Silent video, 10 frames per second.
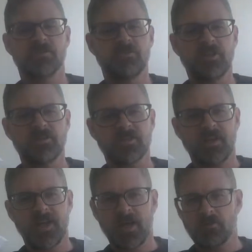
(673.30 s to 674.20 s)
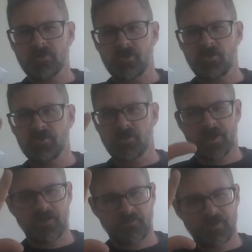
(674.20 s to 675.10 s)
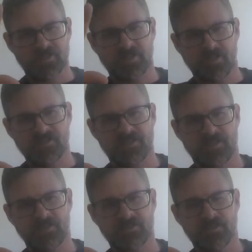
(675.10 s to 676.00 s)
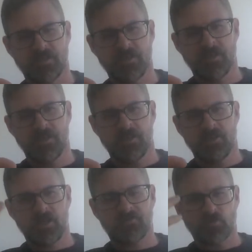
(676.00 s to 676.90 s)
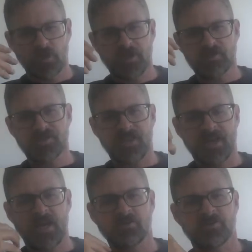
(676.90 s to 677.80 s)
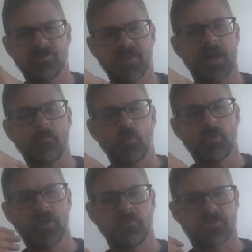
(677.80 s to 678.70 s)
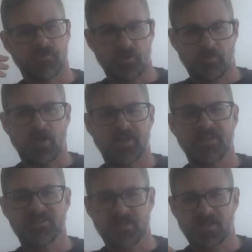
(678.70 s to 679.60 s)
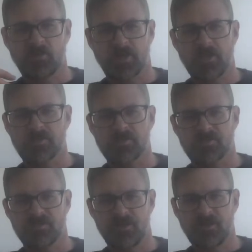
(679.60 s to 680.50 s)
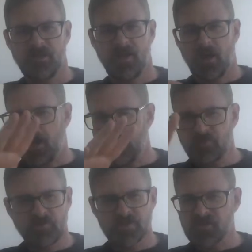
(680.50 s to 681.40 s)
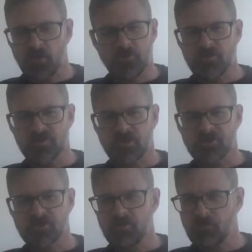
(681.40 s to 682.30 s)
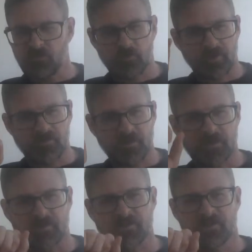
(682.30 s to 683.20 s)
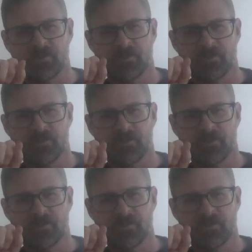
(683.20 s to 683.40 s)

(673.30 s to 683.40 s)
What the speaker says: is really understand how to use your hand information line settings. You have to really understand how to adapt more levels of your body inside locations, right? I'm doing this all through structure, through my fingers.